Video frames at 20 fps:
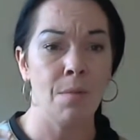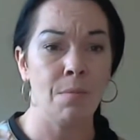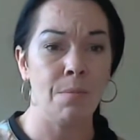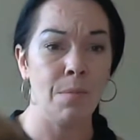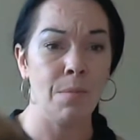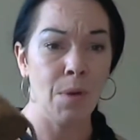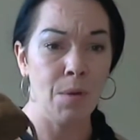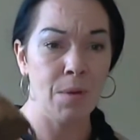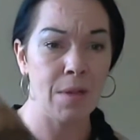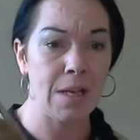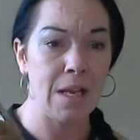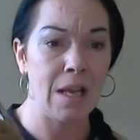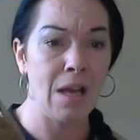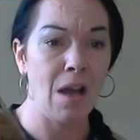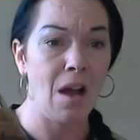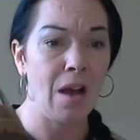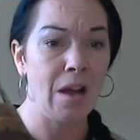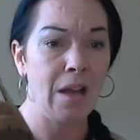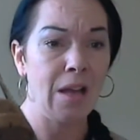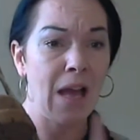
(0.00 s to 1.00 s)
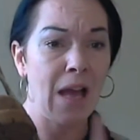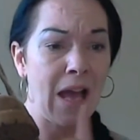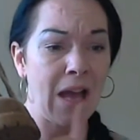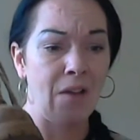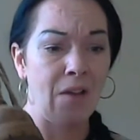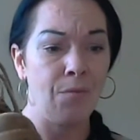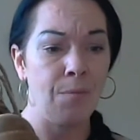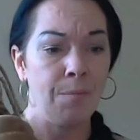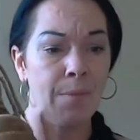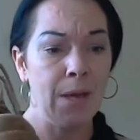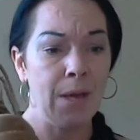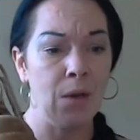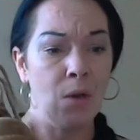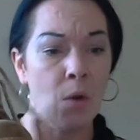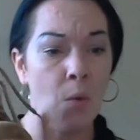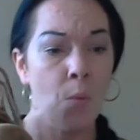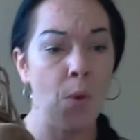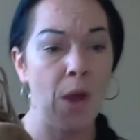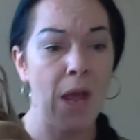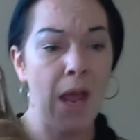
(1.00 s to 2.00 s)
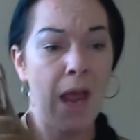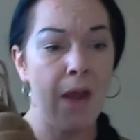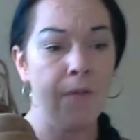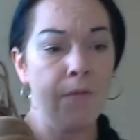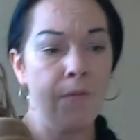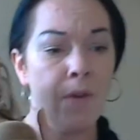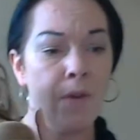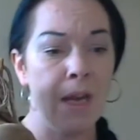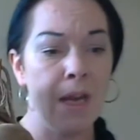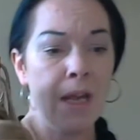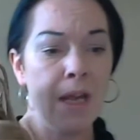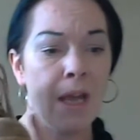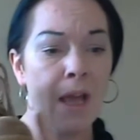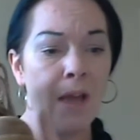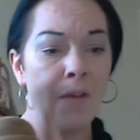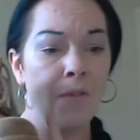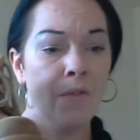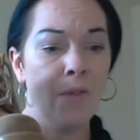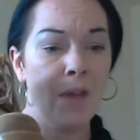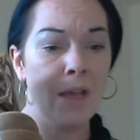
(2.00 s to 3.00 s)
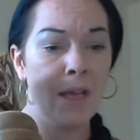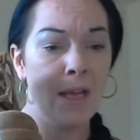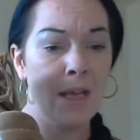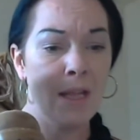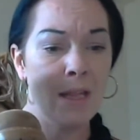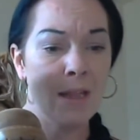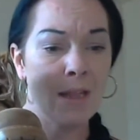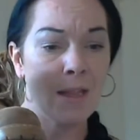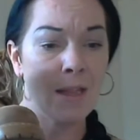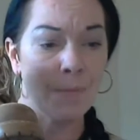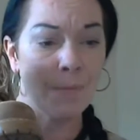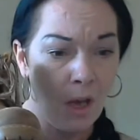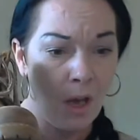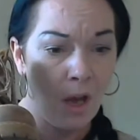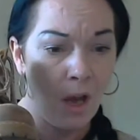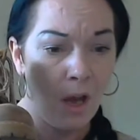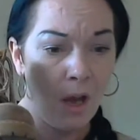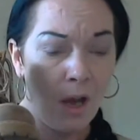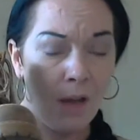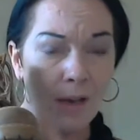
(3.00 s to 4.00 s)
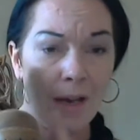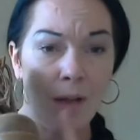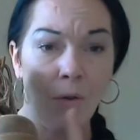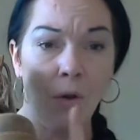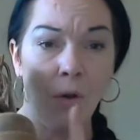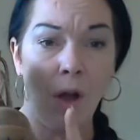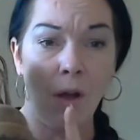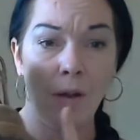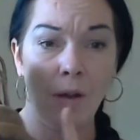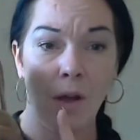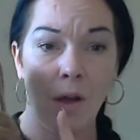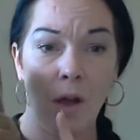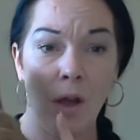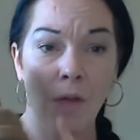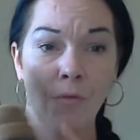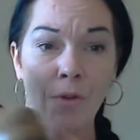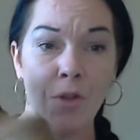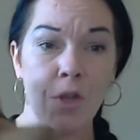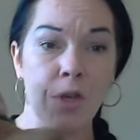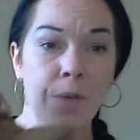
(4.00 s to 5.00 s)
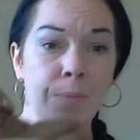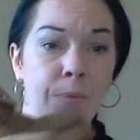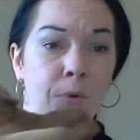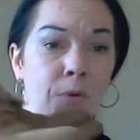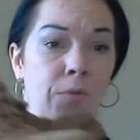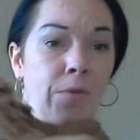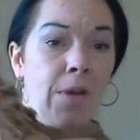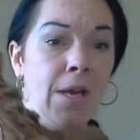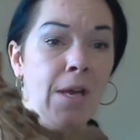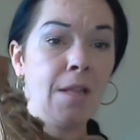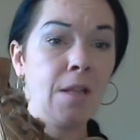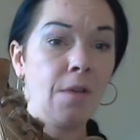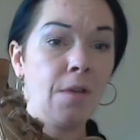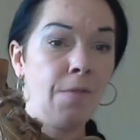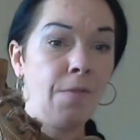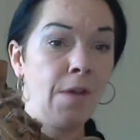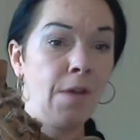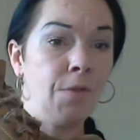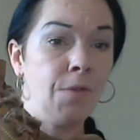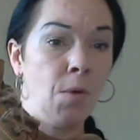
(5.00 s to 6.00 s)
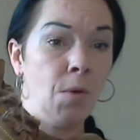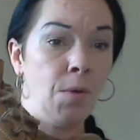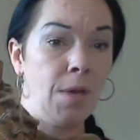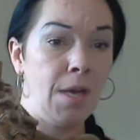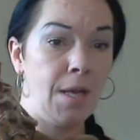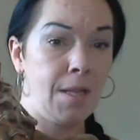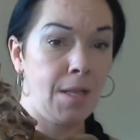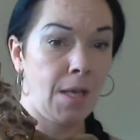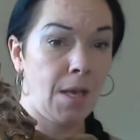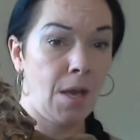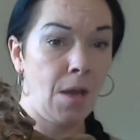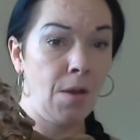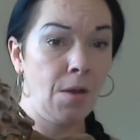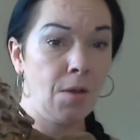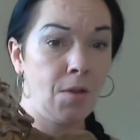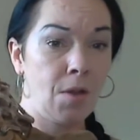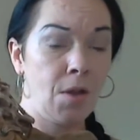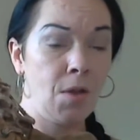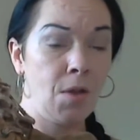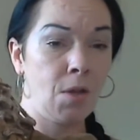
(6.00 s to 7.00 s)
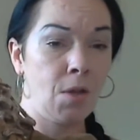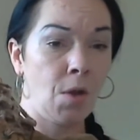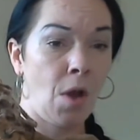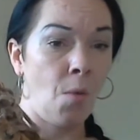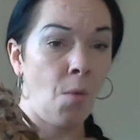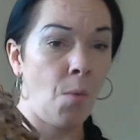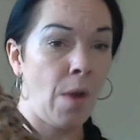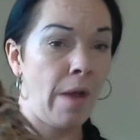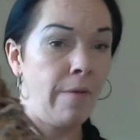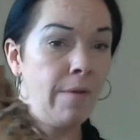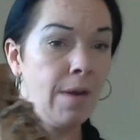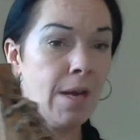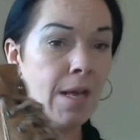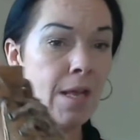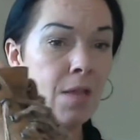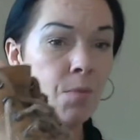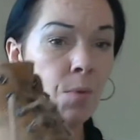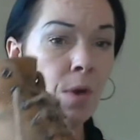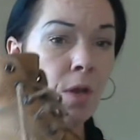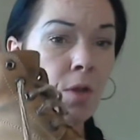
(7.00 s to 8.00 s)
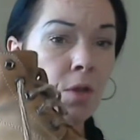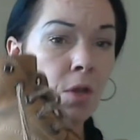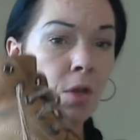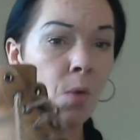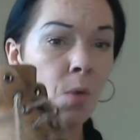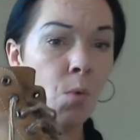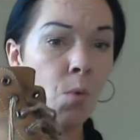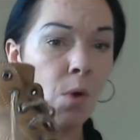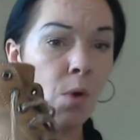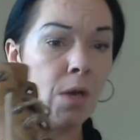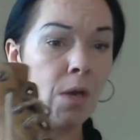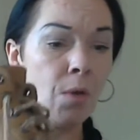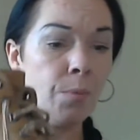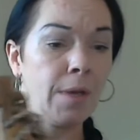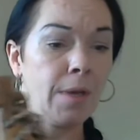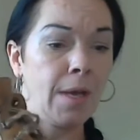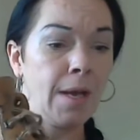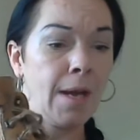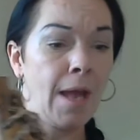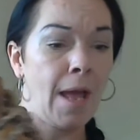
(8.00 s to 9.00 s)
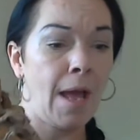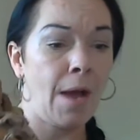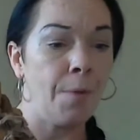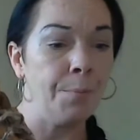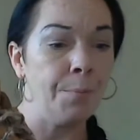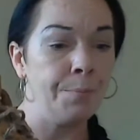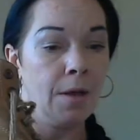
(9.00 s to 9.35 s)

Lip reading: Mostly I have been wearing these. Now, I originally bought these a fair few years ago because I used to like wearing these when I used to go walking up the canal.